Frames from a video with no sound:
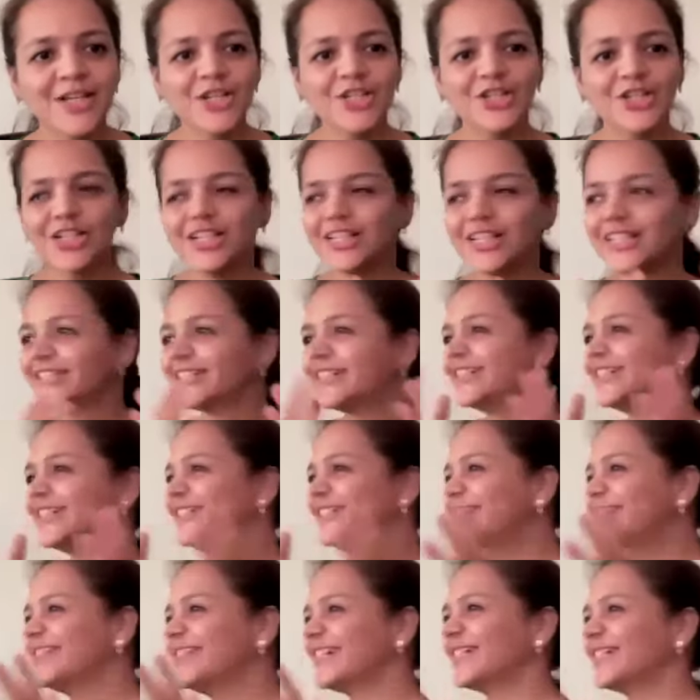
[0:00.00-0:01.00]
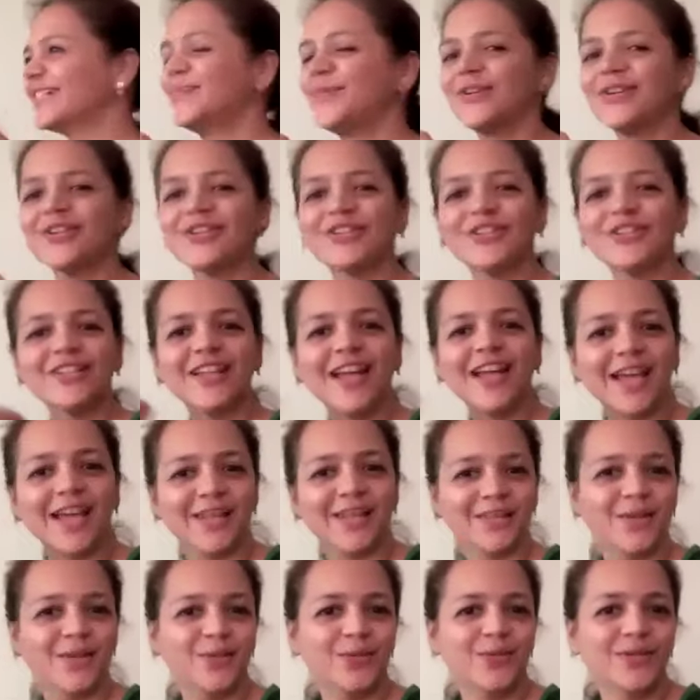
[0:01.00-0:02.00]
She'll turn to the other person
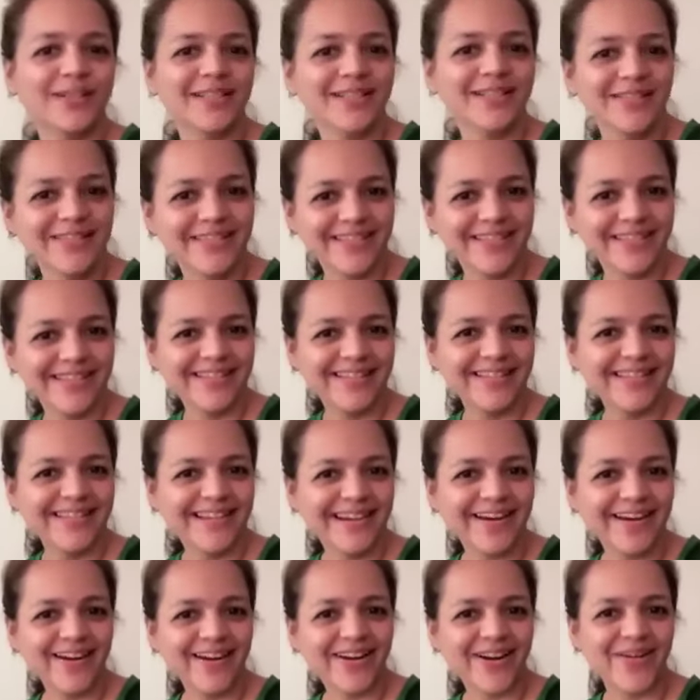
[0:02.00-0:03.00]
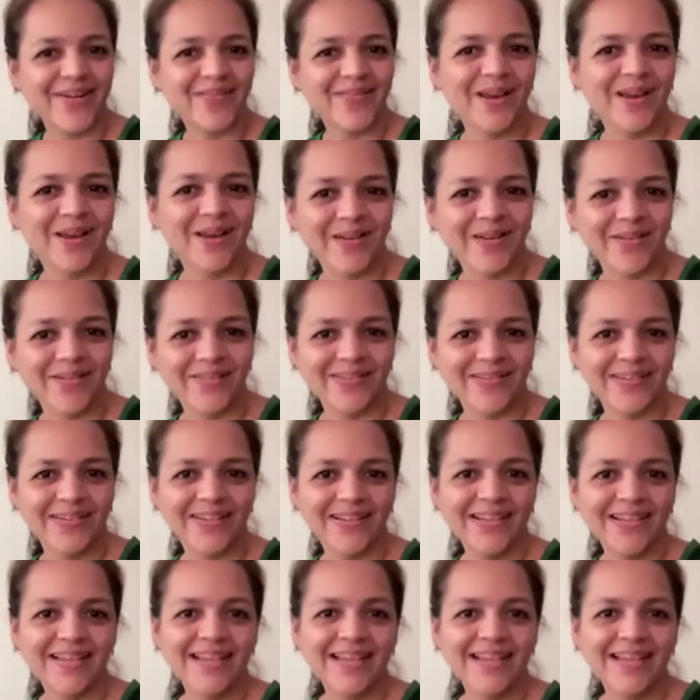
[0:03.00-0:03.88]
and the words are coming out.